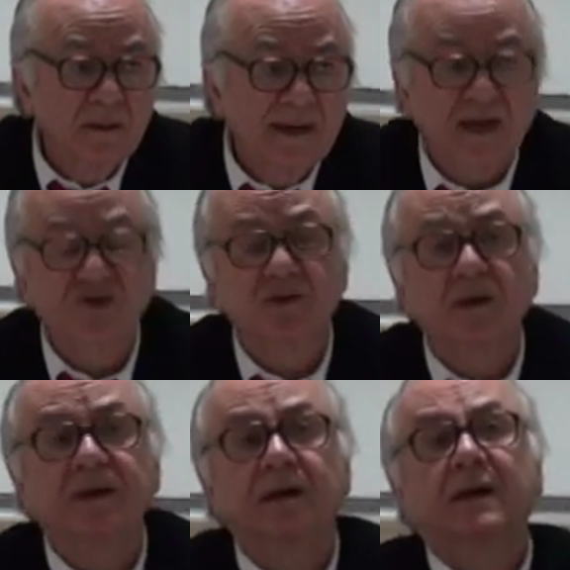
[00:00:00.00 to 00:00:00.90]

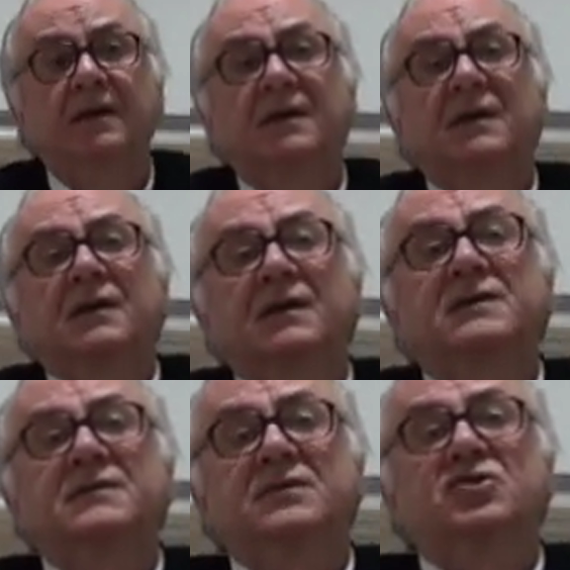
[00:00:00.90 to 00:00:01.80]
Natural here
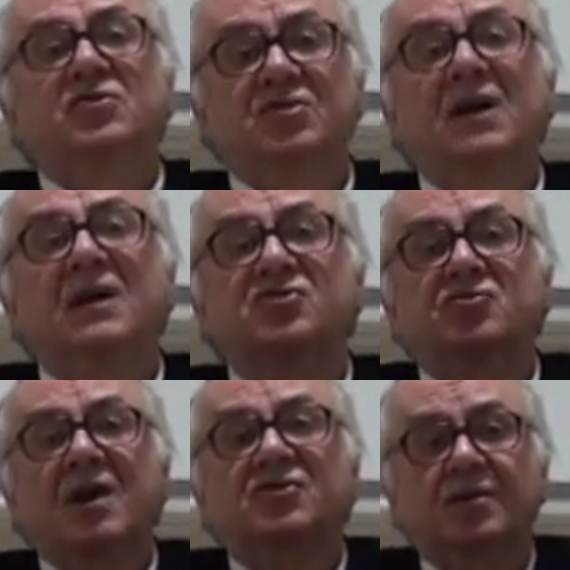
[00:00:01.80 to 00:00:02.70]
is the social
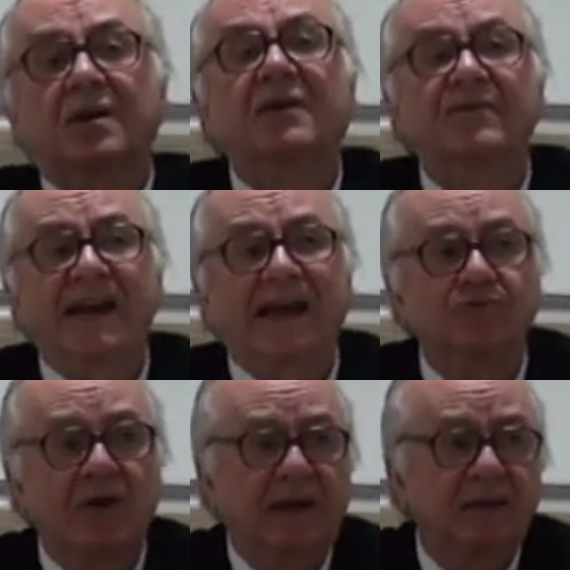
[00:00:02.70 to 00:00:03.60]
construction of the
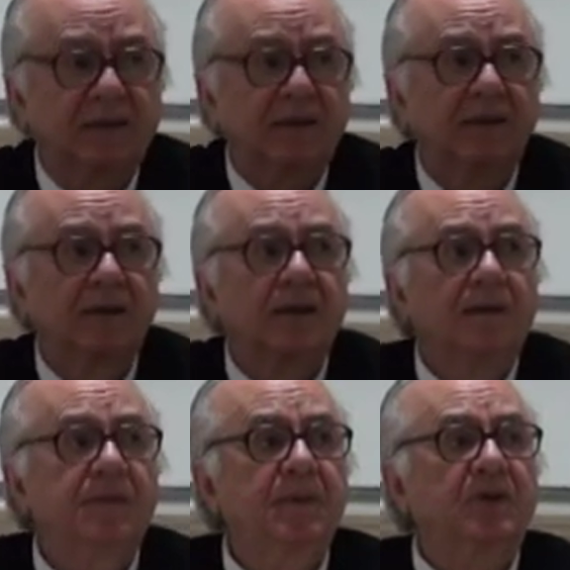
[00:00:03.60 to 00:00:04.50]
naturality
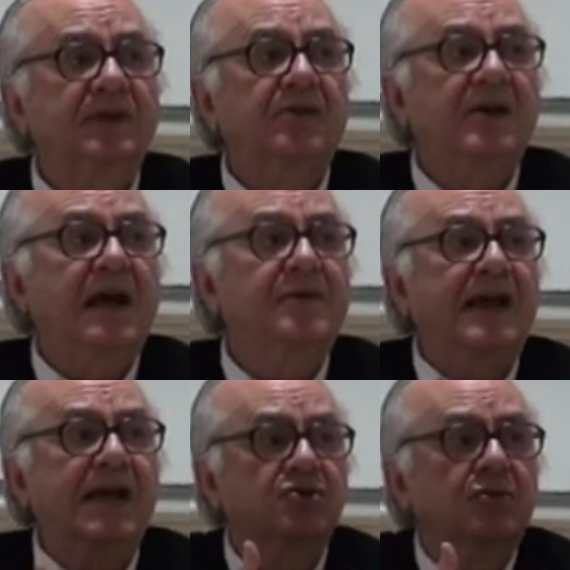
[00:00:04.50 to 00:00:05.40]
people that are
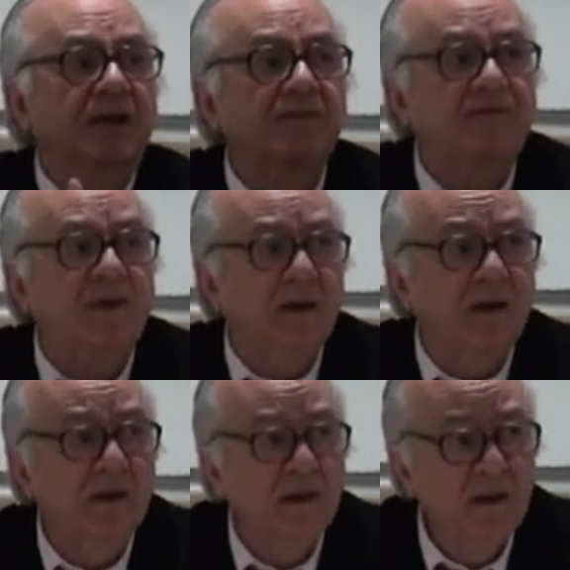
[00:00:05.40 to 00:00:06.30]
naturally
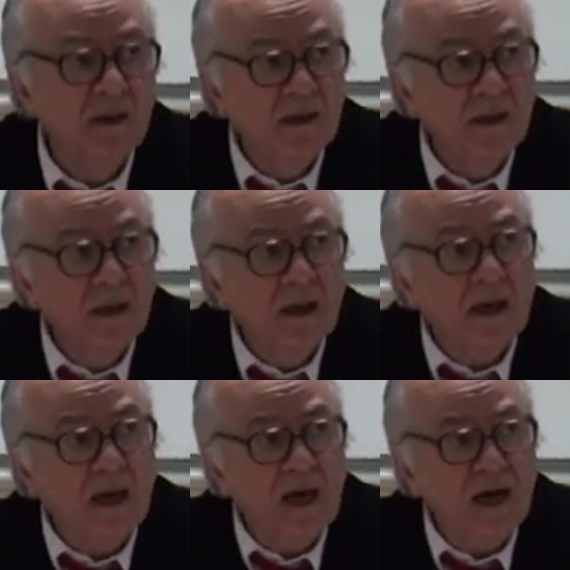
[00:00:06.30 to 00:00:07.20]
inferior
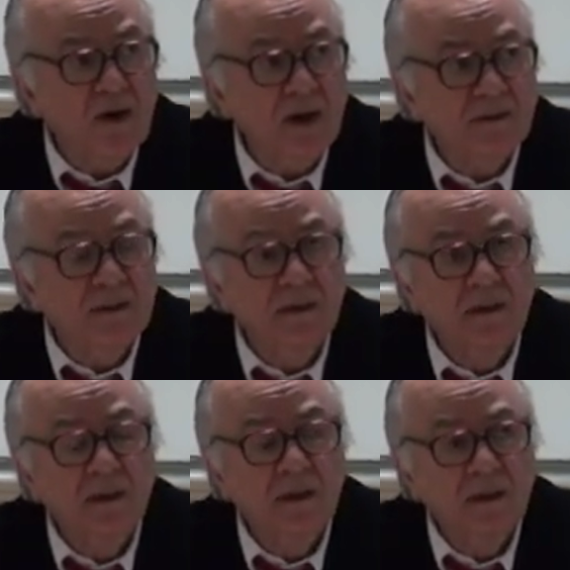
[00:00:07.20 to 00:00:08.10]
cannot
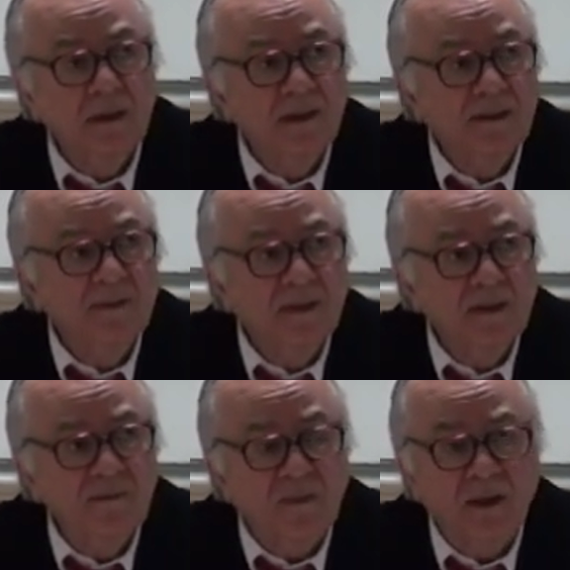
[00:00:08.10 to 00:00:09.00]

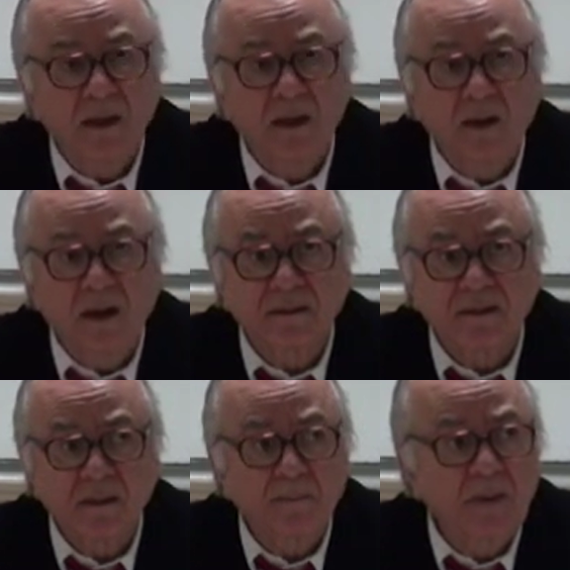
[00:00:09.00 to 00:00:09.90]
be on the
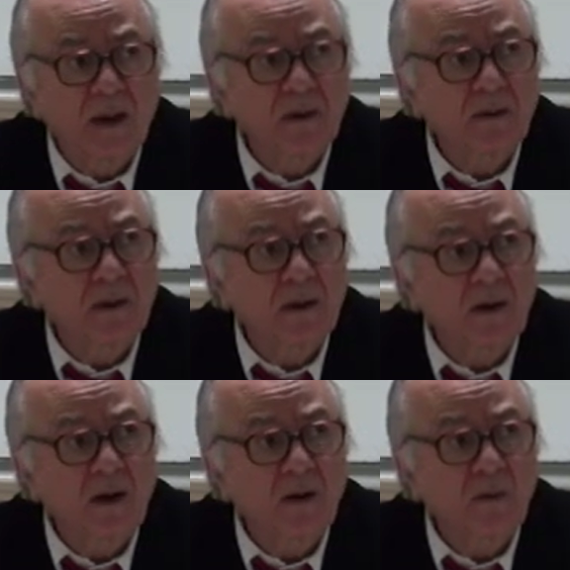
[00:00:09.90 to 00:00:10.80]
same par
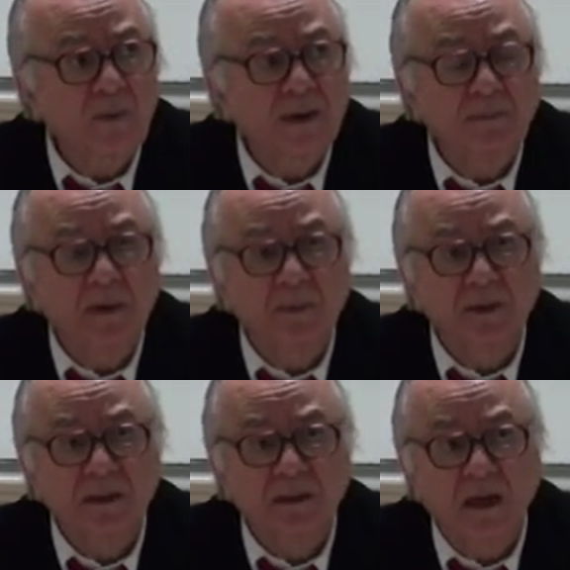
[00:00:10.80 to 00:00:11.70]
or with people
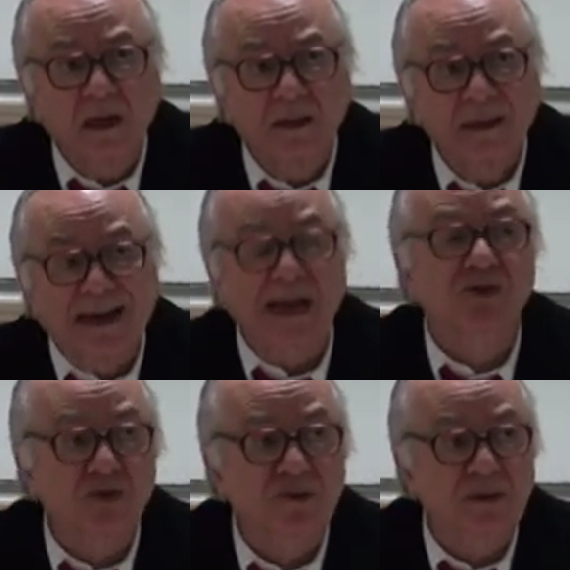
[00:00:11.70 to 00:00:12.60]
that are
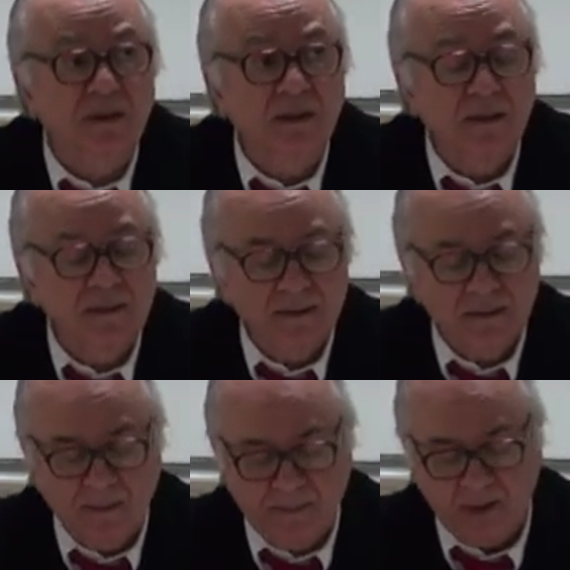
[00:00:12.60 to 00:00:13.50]
naturally
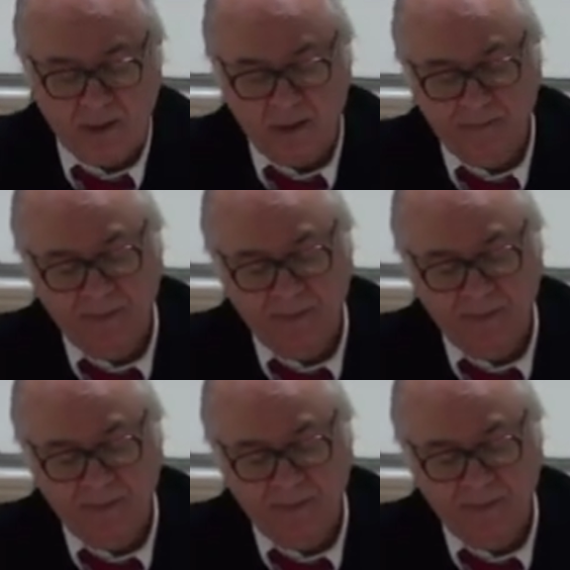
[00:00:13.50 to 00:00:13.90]
superior.